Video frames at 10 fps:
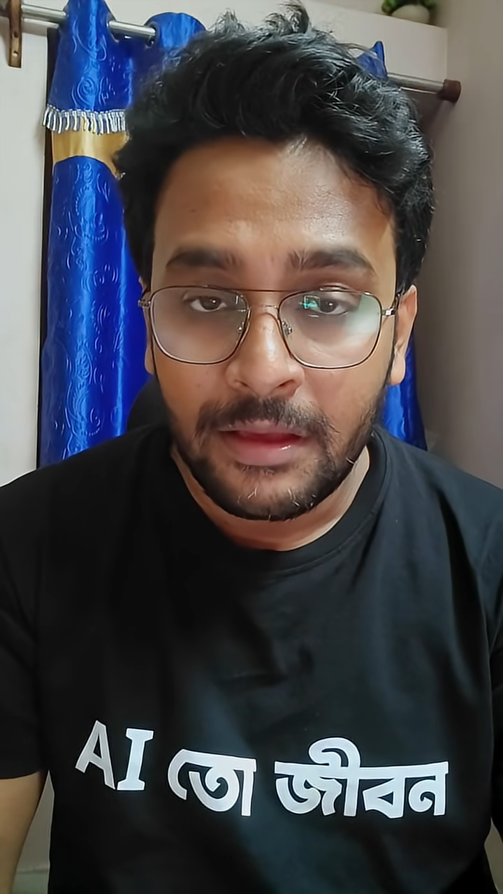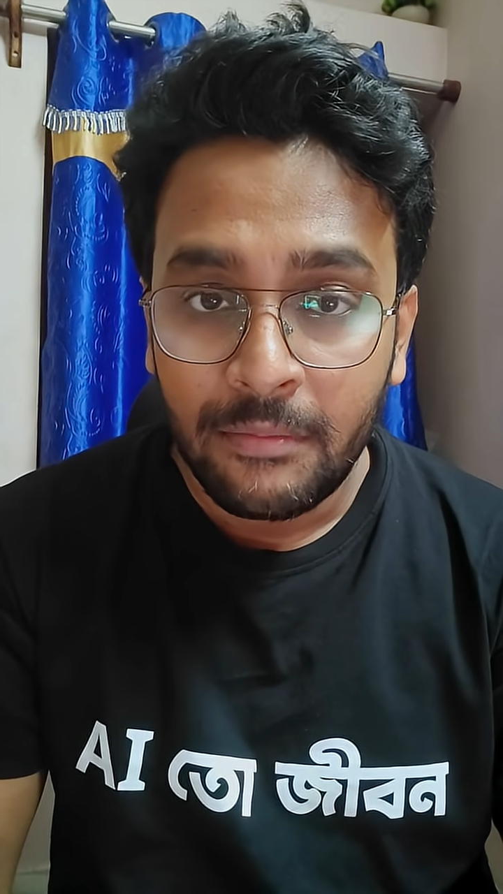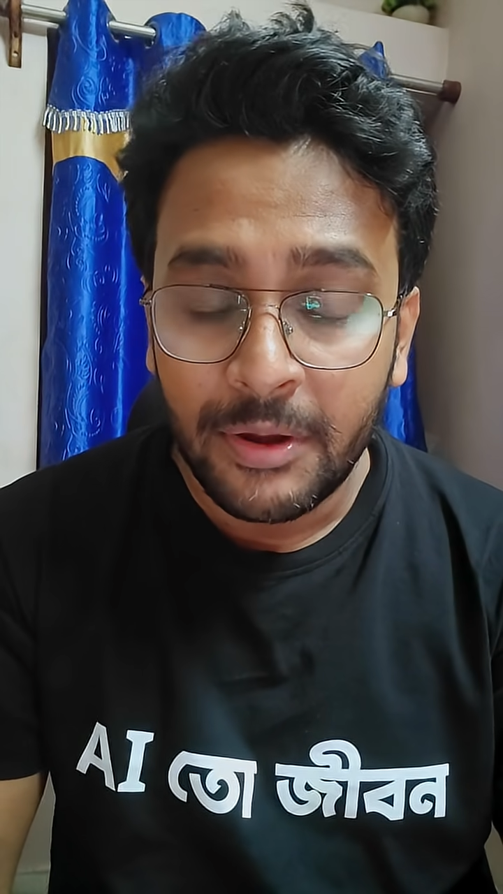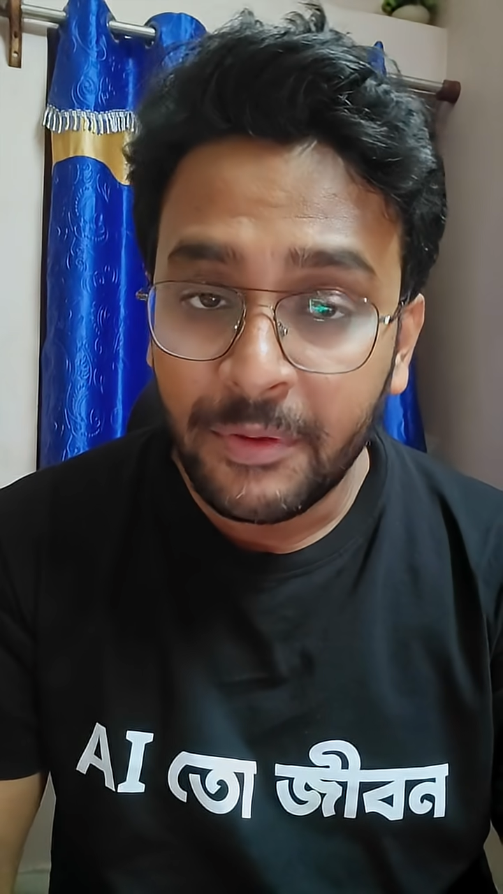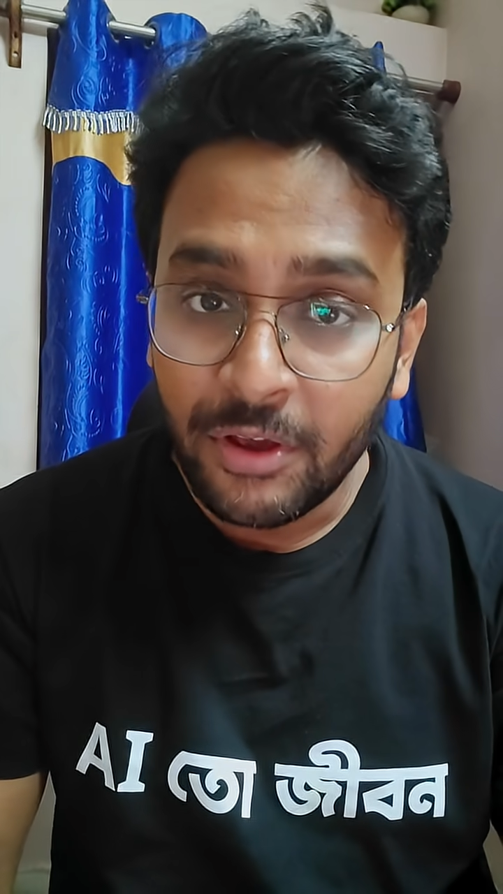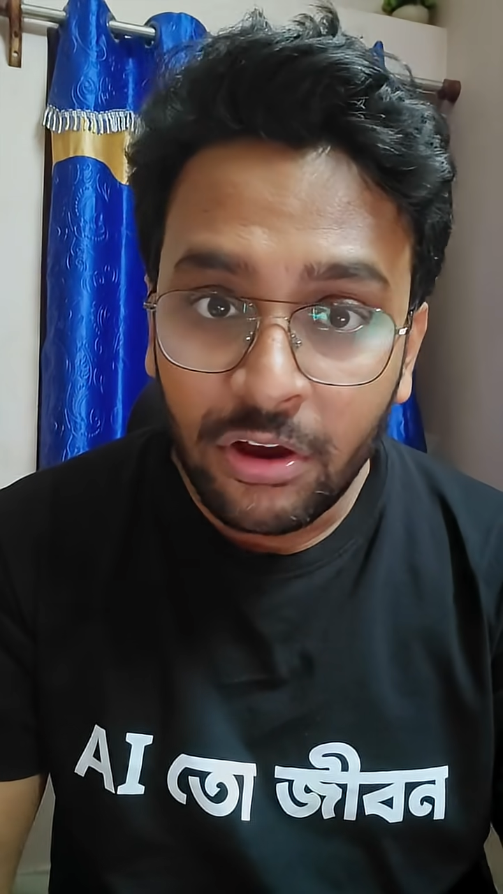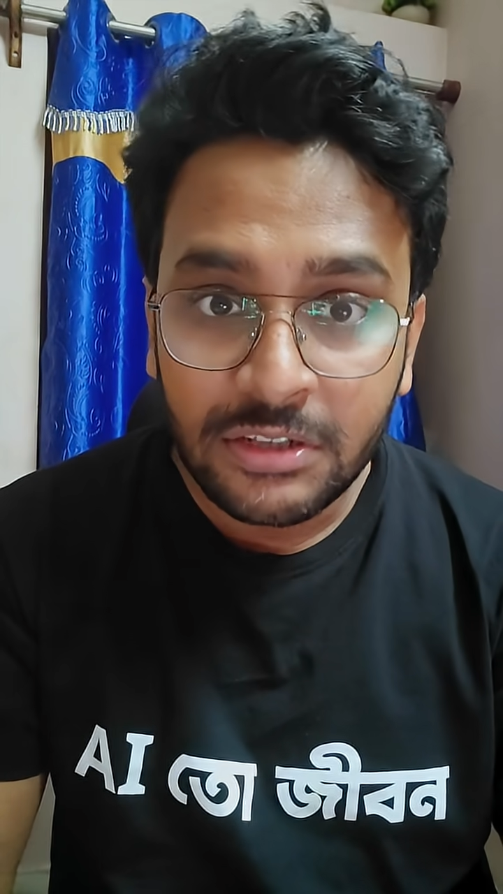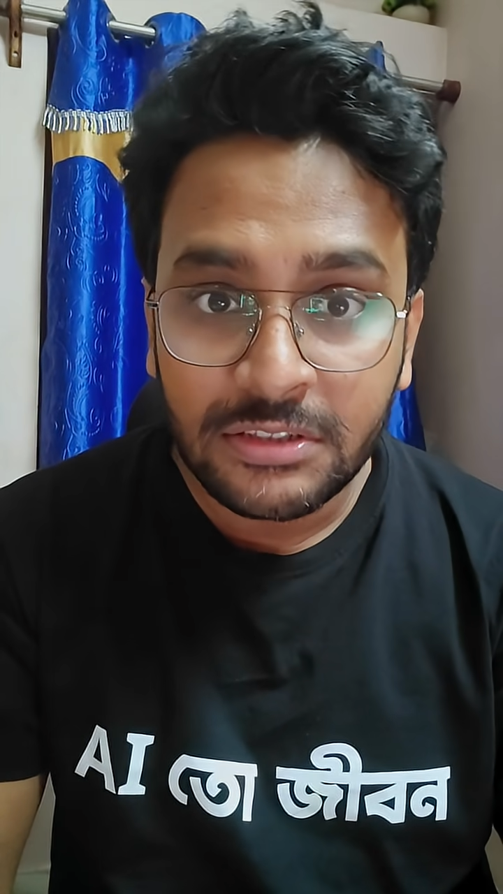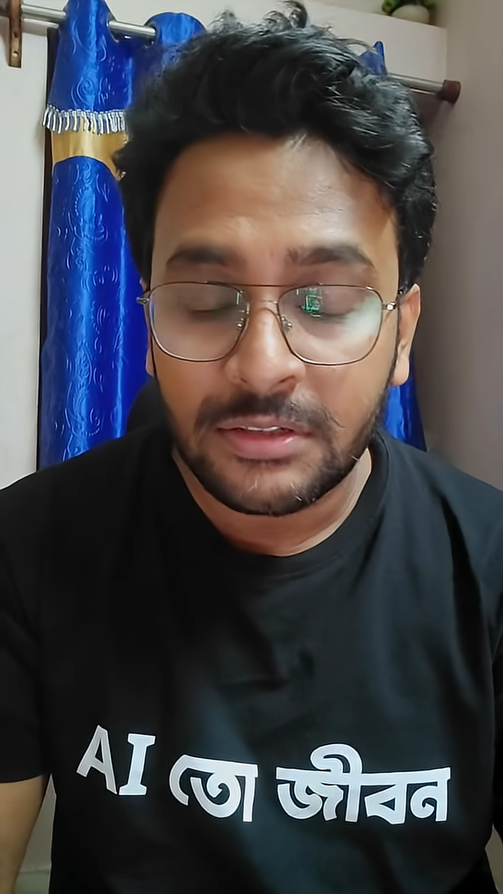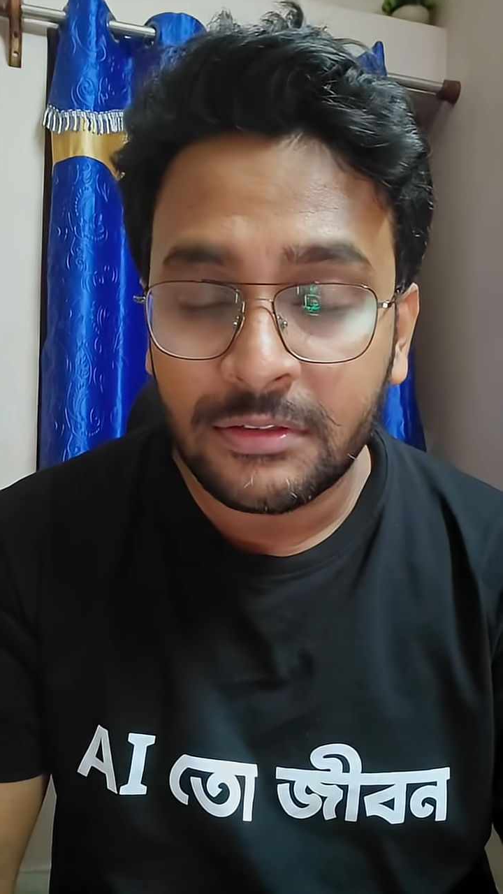but
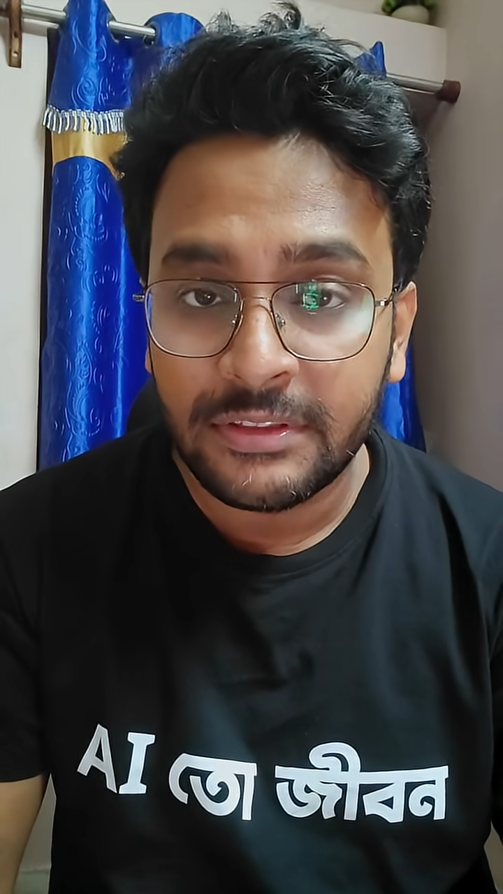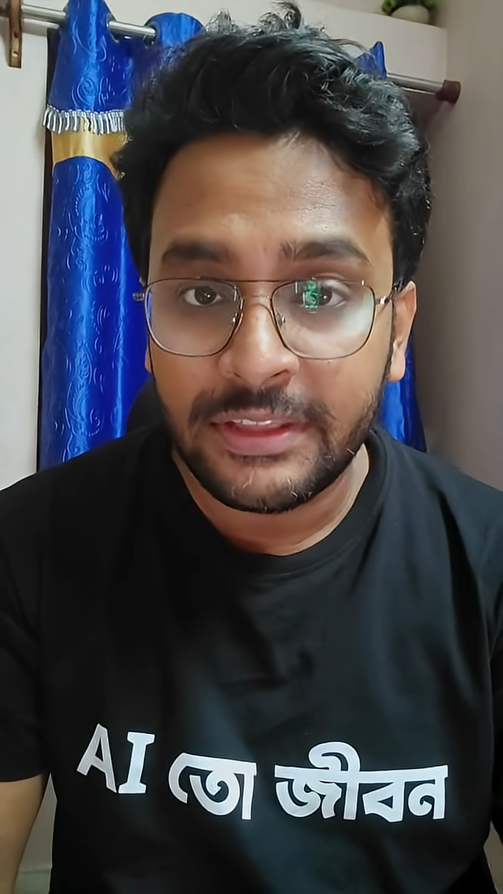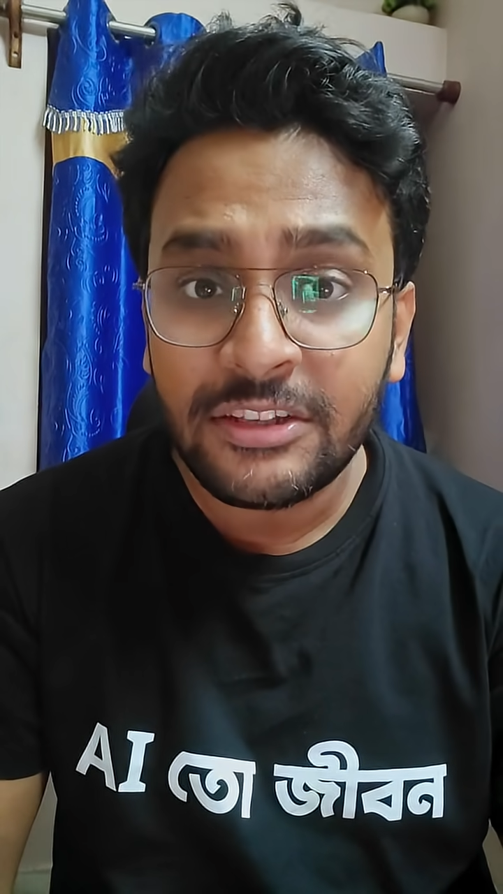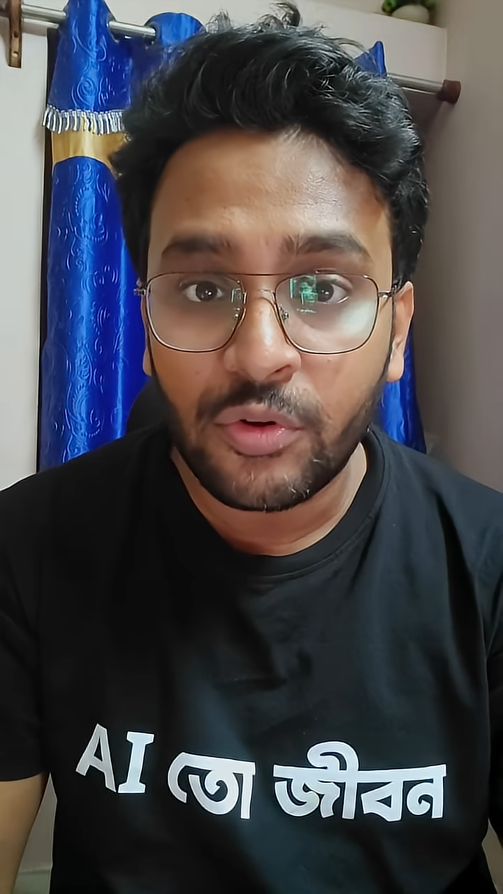because things